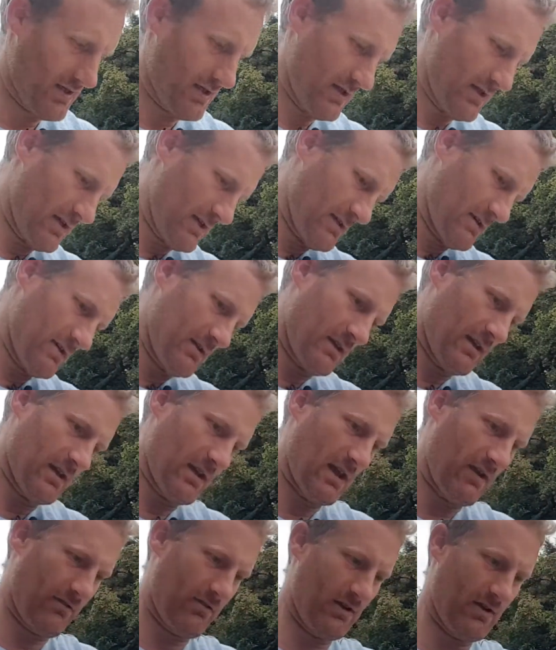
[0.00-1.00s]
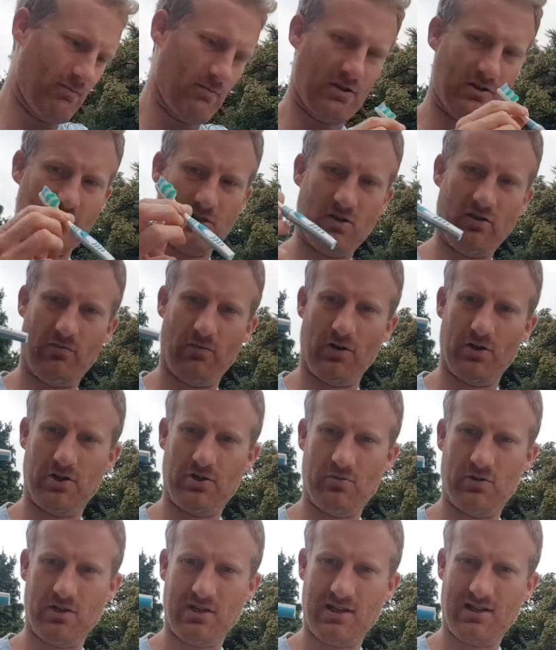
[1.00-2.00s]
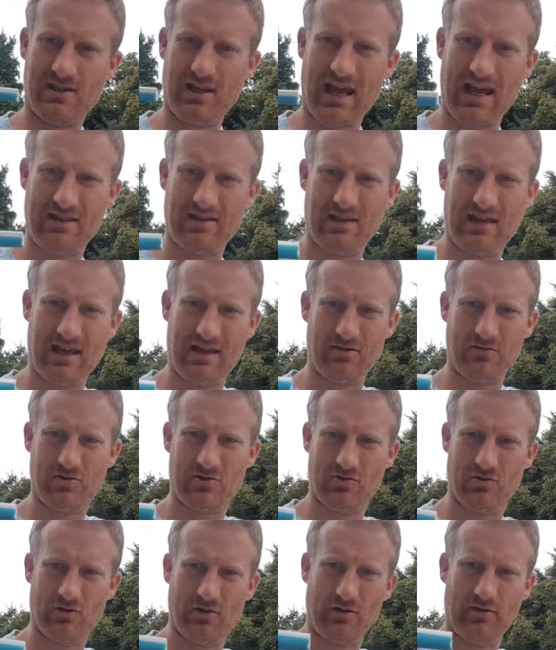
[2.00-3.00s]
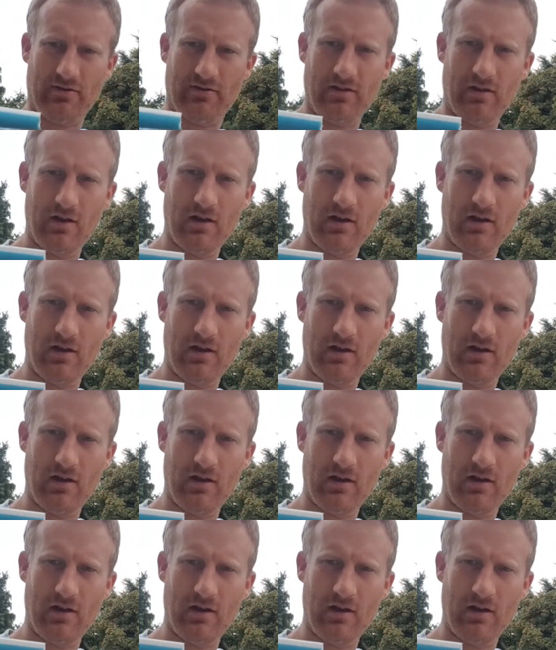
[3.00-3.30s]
and I carry my toothbrush, which has to have the handle sawn off